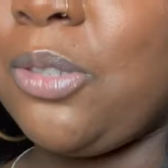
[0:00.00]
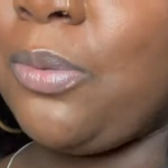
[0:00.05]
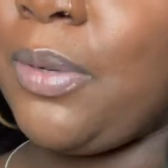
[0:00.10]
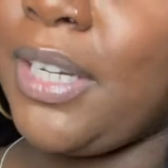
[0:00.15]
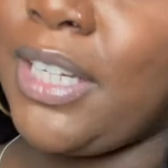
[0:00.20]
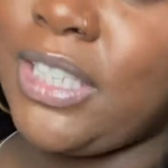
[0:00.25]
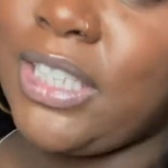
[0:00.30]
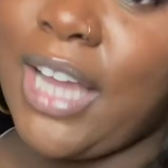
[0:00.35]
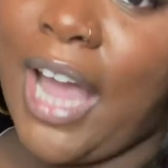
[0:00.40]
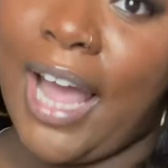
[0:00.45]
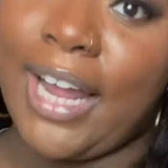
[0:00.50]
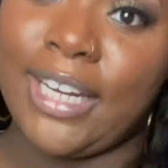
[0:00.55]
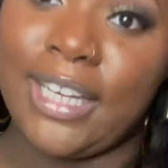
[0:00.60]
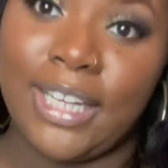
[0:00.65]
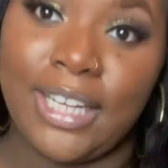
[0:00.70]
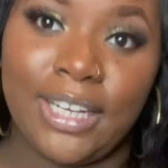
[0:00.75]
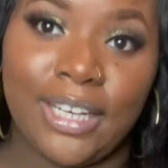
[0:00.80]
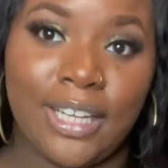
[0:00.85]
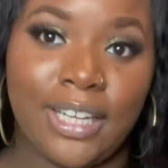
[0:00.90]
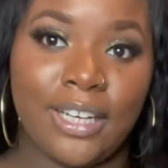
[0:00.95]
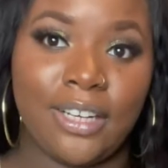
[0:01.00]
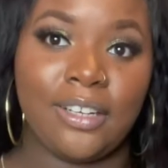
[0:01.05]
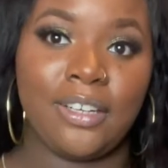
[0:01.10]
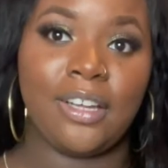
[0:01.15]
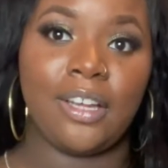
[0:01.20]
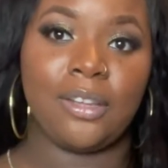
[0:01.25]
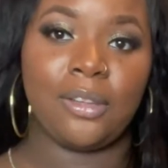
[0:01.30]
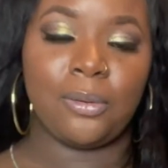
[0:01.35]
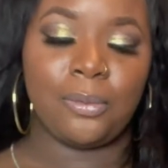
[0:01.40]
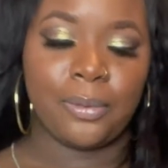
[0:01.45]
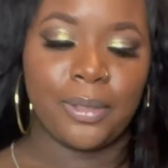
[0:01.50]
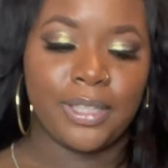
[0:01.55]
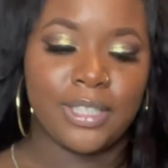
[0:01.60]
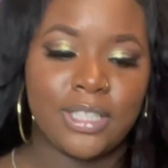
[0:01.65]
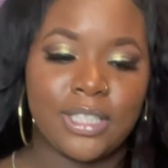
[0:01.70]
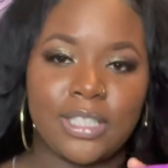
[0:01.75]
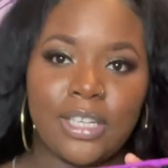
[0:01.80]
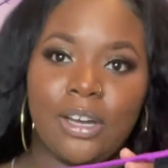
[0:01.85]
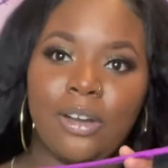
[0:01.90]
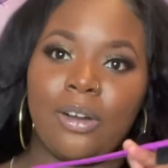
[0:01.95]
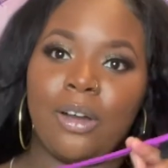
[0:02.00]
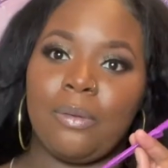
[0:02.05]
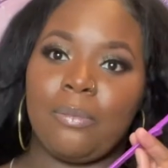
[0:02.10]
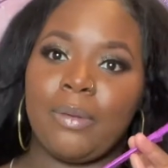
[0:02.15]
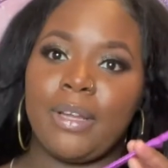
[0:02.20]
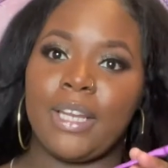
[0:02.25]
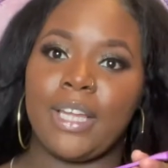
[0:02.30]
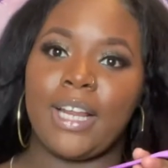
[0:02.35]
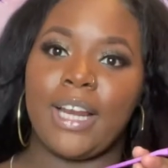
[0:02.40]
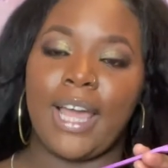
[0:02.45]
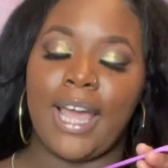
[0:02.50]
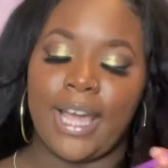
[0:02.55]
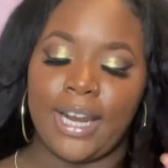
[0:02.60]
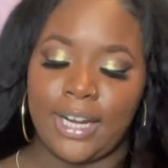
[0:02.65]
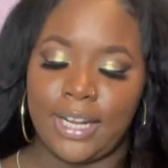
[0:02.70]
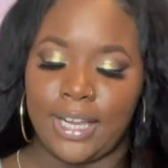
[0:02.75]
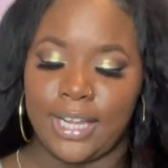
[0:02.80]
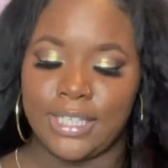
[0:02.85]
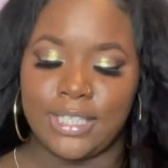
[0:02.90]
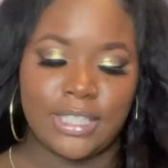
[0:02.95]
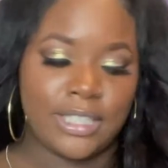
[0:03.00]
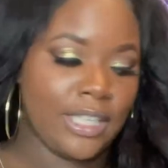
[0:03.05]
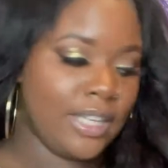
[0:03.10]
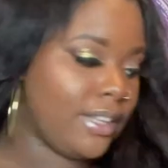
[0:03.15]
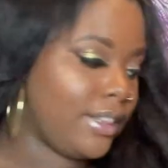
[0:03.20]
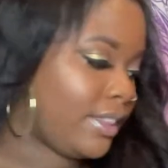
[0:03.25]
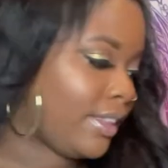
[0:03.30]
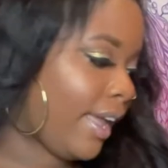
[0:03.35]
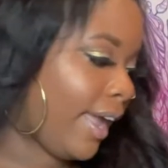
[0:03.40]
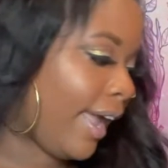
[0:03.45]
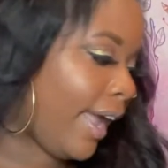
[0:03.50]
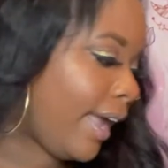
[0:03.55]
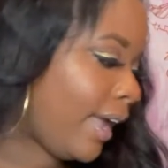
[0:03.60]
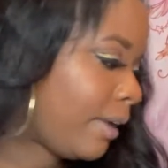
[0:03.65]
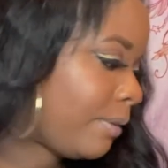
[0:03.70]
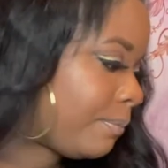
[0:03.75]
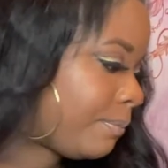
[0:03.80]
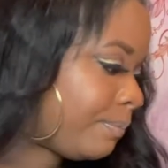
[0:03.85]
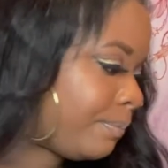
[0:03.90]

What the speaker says: which I did need another one, so I'm really glad that they sent that.